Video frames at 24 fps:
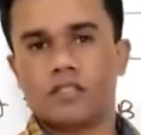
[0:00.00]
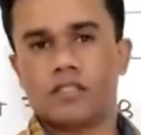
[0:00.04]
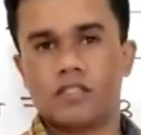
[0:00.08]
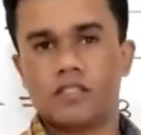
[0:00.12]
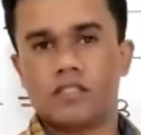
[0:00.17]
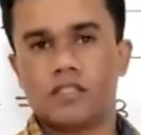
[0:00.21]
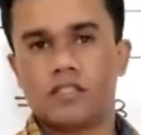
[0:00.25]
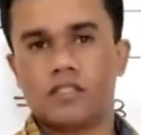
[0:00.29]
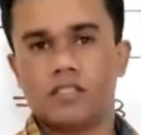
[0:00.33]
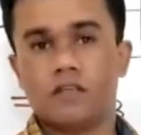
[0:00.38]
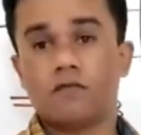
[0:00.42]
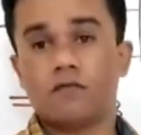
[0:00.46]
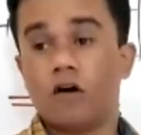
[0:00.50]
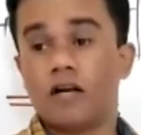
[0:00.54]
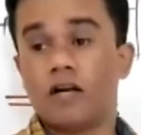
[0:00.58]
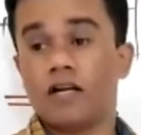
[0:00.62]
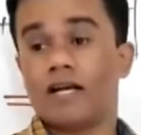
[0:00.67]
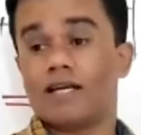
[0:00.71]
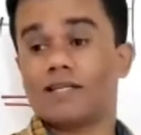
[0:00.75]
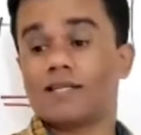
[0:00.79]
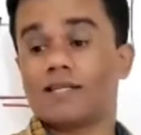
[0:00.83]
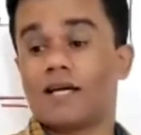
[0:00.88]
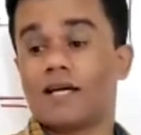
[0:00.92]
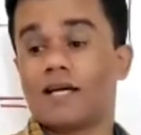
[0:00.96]
If one has
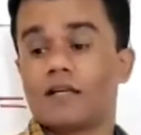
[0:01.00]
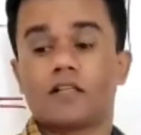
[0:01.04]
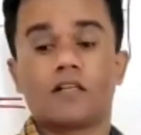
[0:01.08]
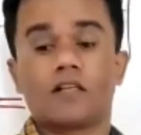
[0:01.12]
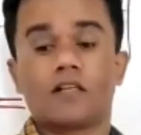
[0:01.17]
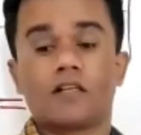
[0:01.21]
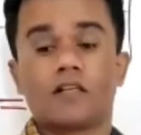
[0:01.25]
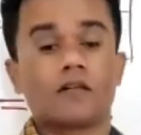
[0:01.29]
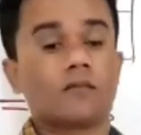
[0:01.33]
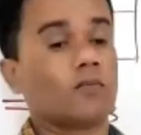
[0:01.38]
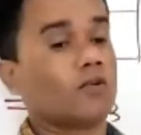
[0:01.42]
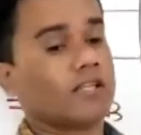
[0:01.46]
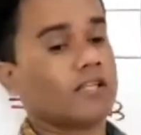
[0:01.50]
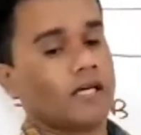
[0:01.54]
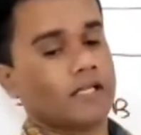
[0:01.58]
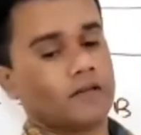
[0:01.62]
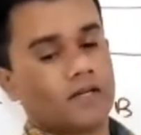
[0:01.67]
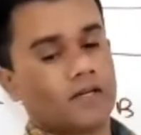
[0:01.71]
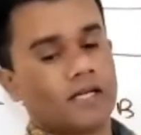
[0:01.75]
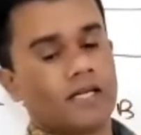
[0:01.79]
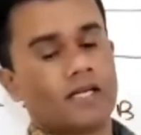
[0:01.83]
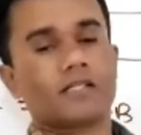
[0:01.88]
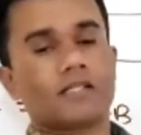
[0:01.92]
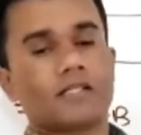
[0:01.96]
hydrogen bond, the other one
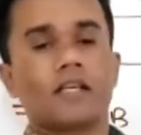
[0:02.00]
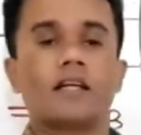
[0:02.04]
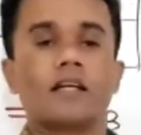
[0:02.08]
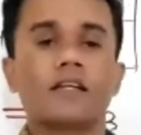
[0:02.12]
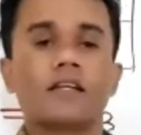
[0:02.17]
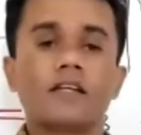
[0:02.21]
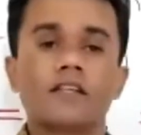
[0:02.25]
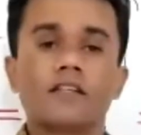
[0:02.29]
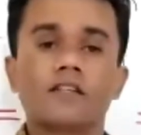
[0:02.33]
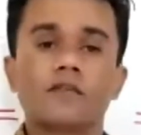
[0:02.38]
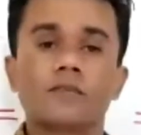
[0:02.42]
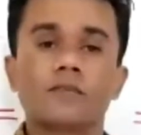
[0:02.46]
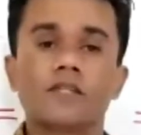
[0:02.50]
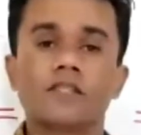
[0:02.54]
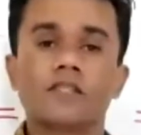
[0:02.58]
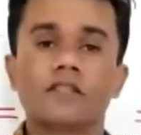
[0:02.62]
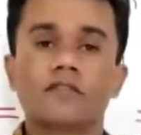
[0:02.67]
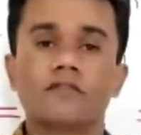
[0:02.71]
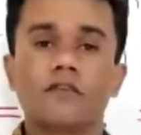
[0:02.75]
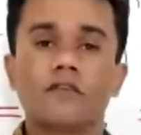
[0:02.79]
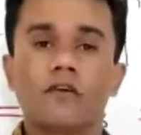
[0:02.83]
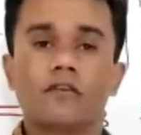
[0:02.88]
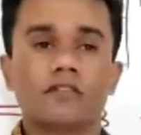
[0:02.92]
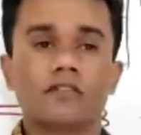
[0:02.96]
has London dispersion
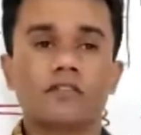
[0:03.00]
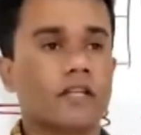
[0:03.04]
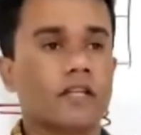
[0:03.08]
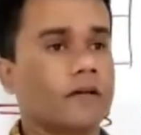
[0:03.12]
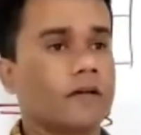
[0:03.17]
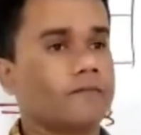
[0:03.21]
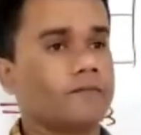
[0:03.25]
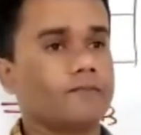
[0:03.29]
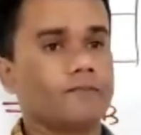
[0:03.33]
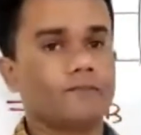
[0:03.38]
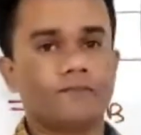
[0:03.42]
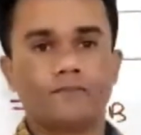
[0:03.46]
force, then